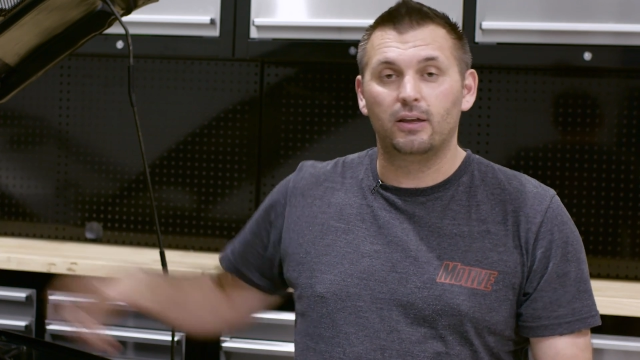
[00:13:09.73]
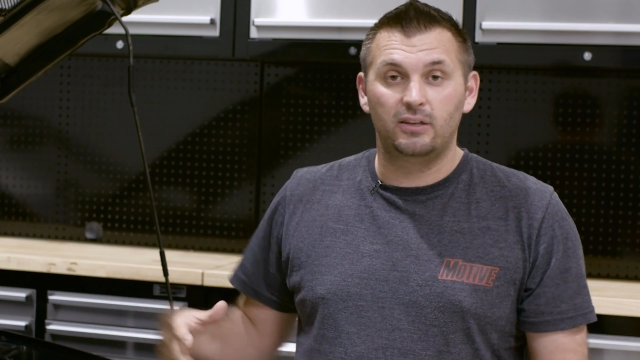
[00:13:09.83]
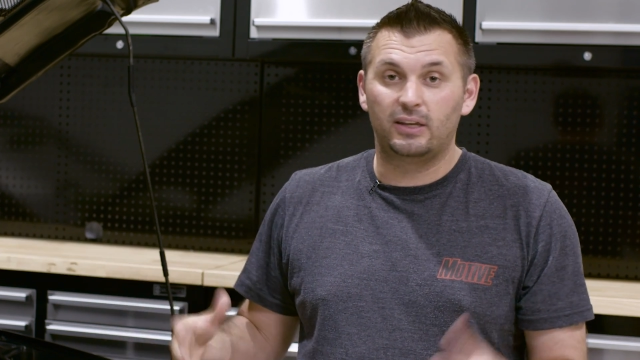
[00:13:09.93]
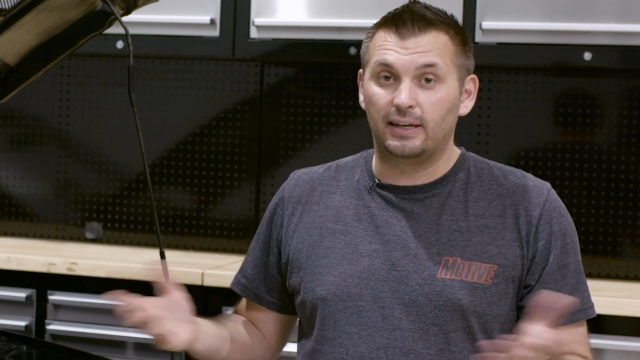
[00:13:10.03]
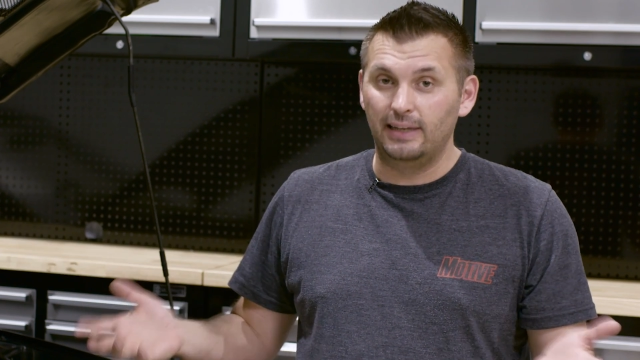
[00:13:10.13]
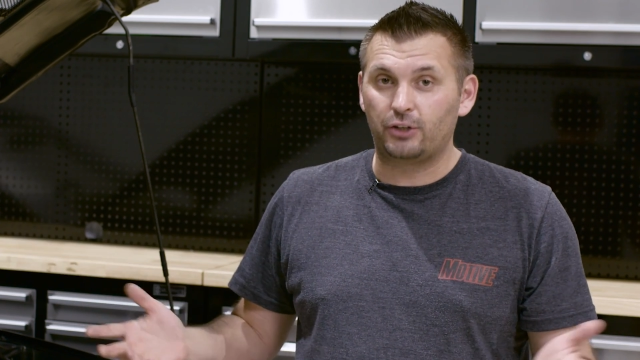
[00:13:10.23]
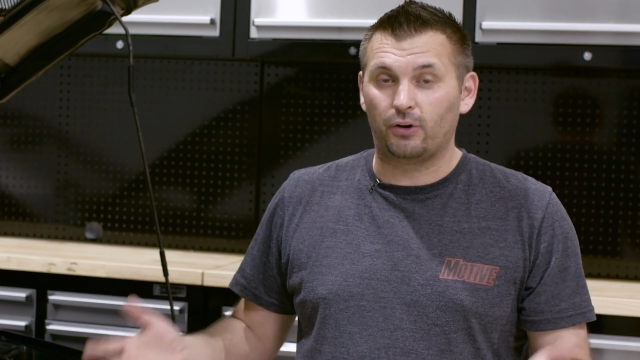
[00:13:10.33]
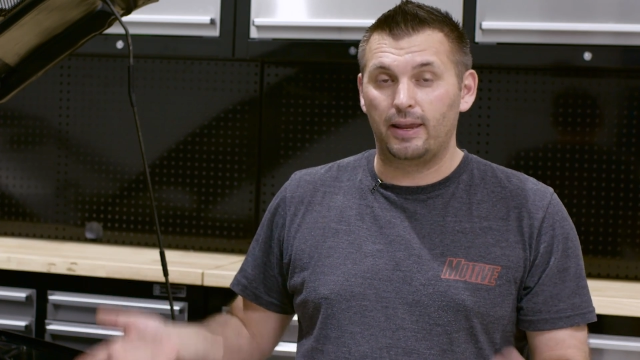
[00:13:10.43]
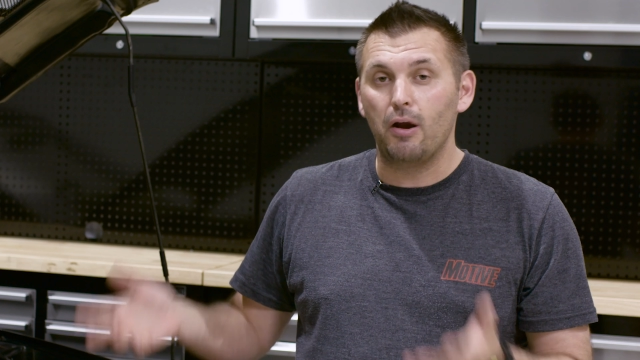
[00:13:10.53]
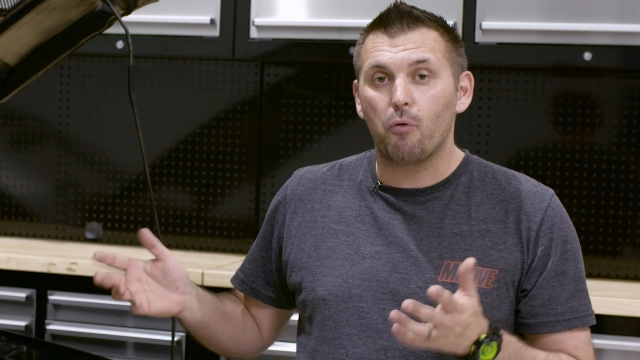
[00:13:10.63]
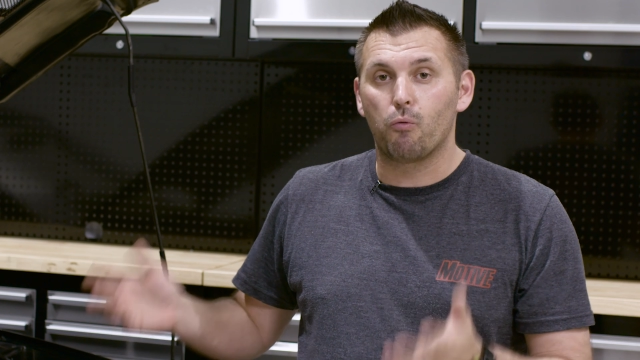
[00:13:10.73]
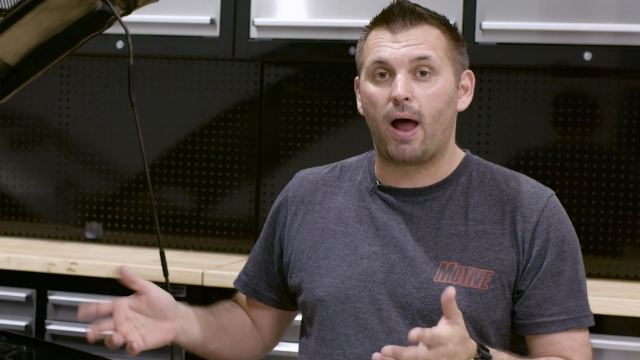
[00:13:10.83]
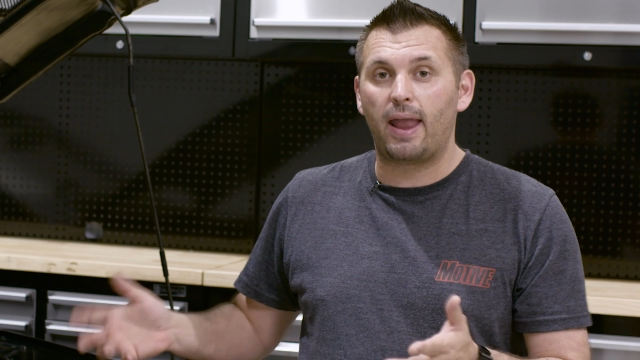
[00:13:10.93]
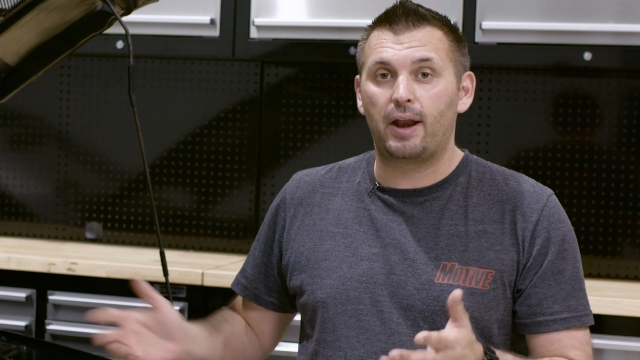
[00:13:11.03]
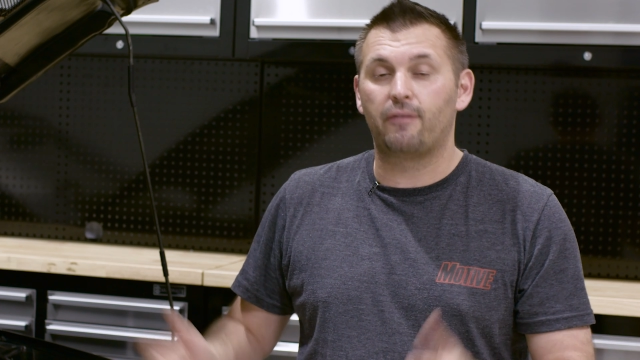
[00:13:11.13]
you can literally
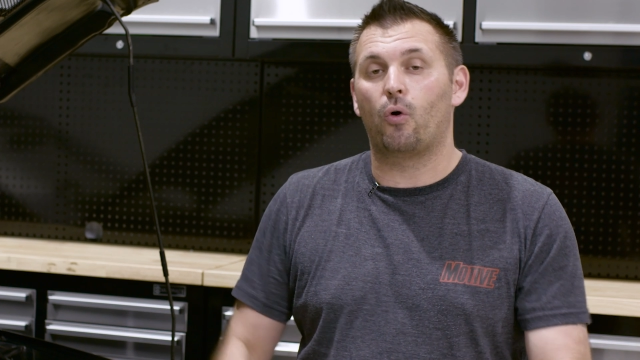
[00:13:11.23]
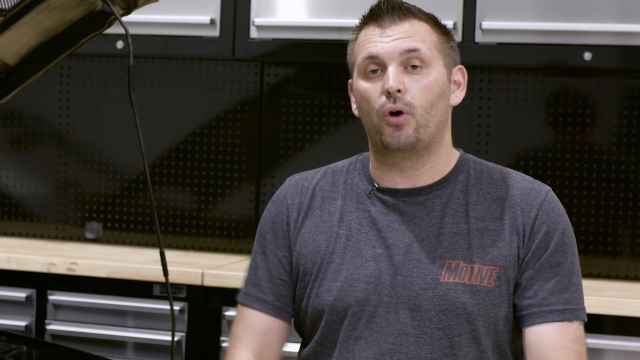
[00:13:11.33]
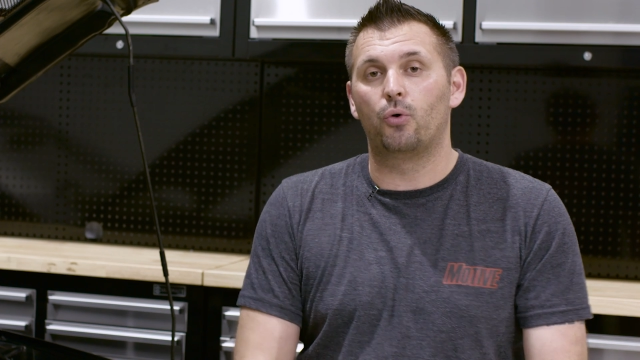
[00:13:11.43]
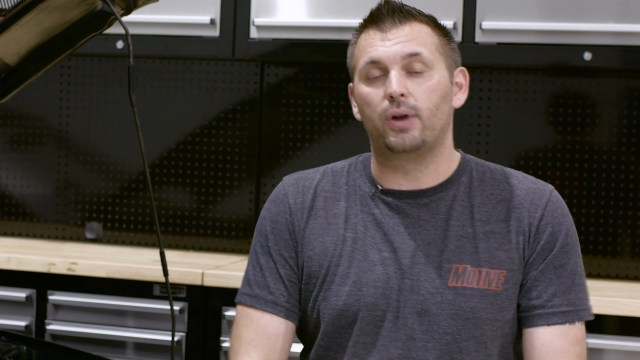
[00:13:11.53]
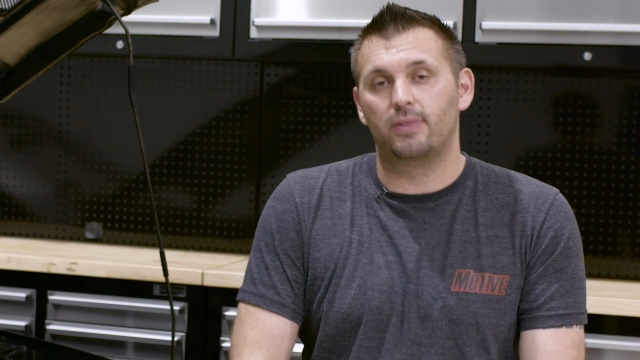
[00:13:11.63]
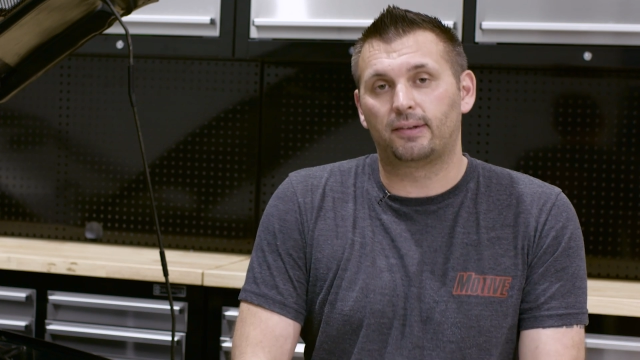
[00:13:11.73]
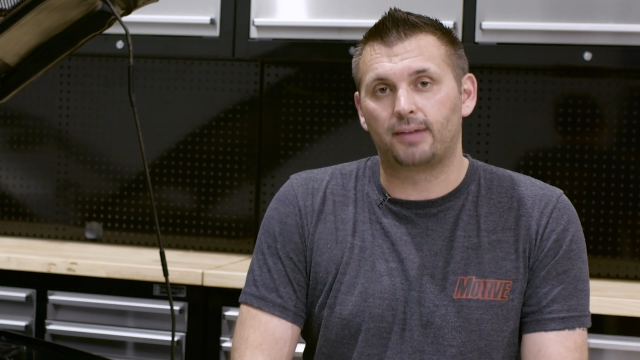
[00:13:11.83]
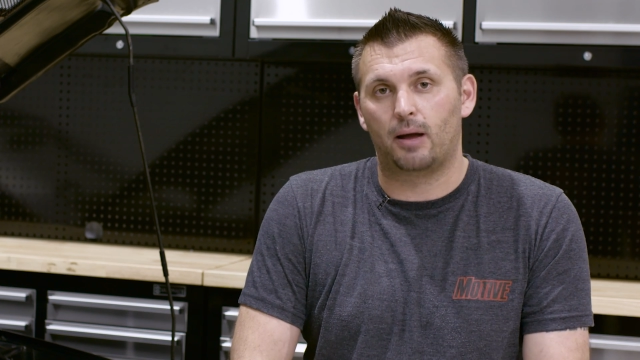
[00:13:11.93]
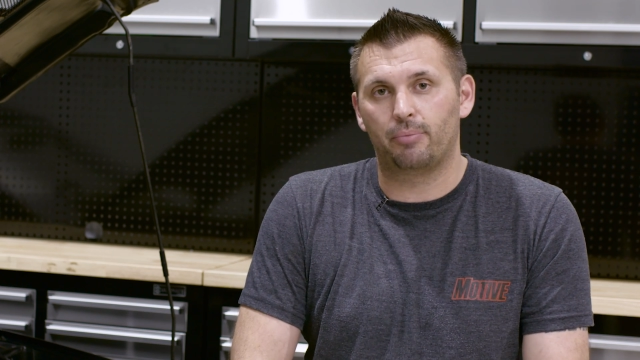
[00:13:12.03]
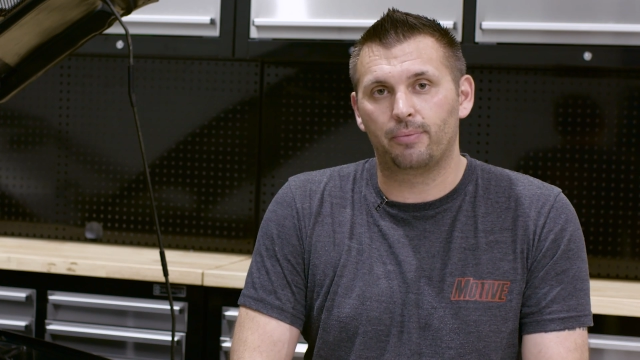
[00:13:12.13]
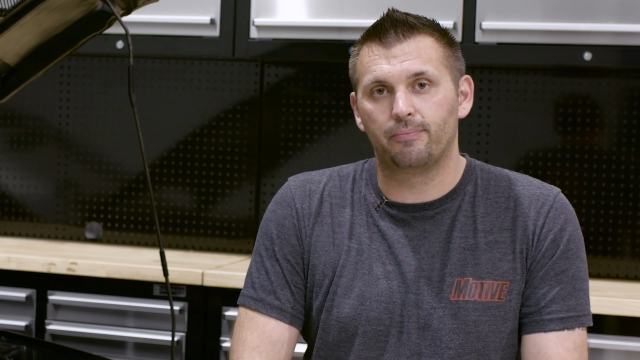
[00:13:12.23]
run out of oil in the sump.